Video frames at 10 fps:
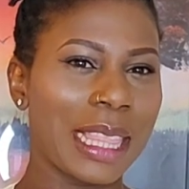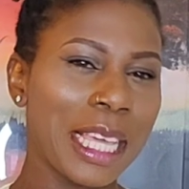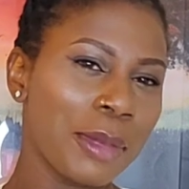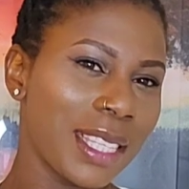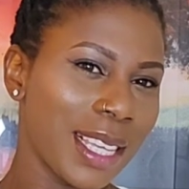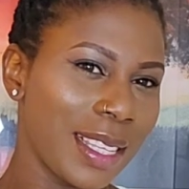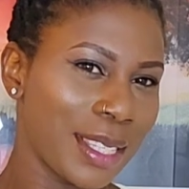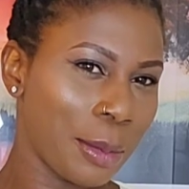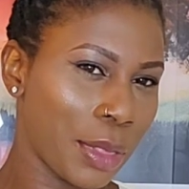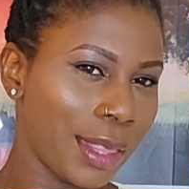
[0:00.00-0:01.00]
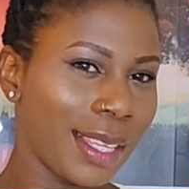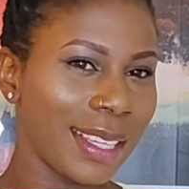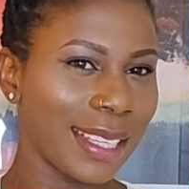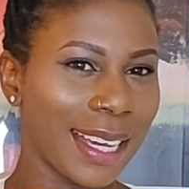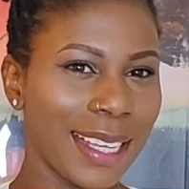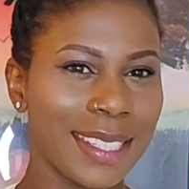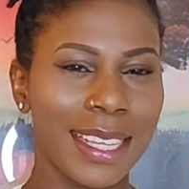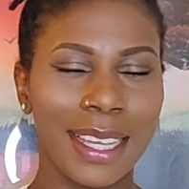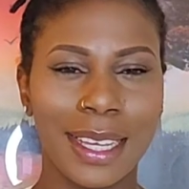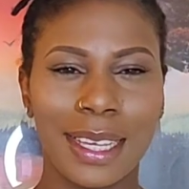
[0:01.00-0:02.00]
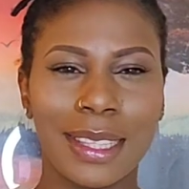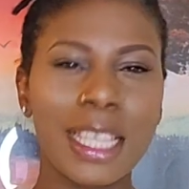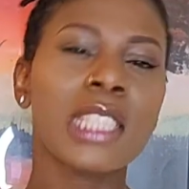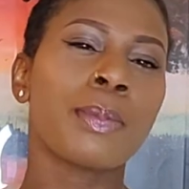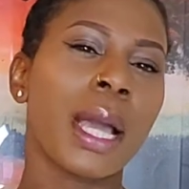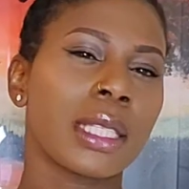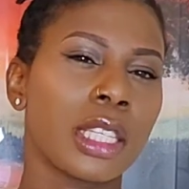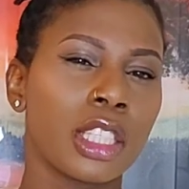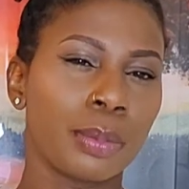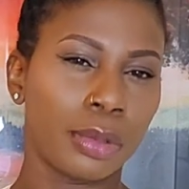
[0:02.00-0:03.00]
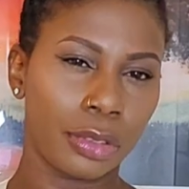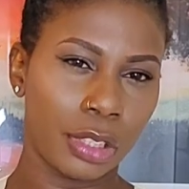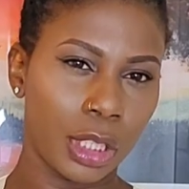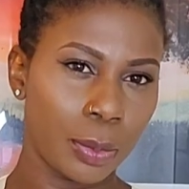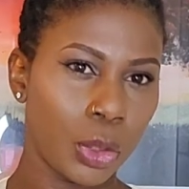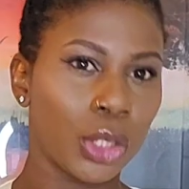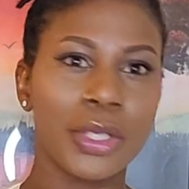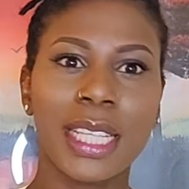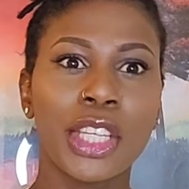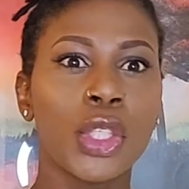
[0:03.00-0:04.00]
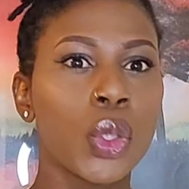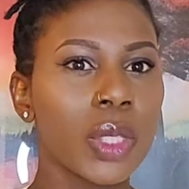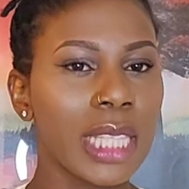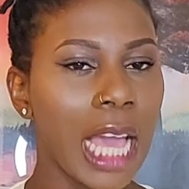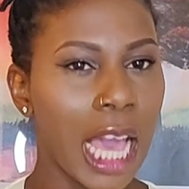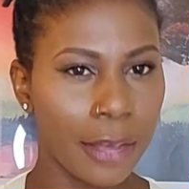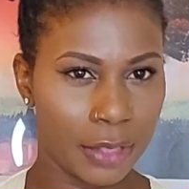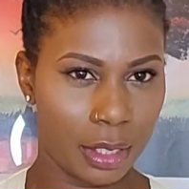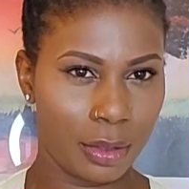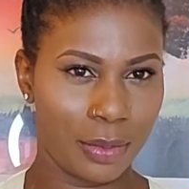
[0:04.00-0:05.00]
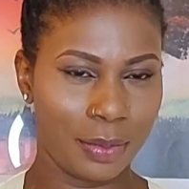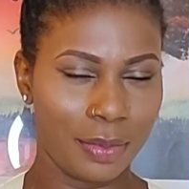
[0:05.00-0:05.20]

Let me tell you something here, guys. This particular perfume shows that you don't have to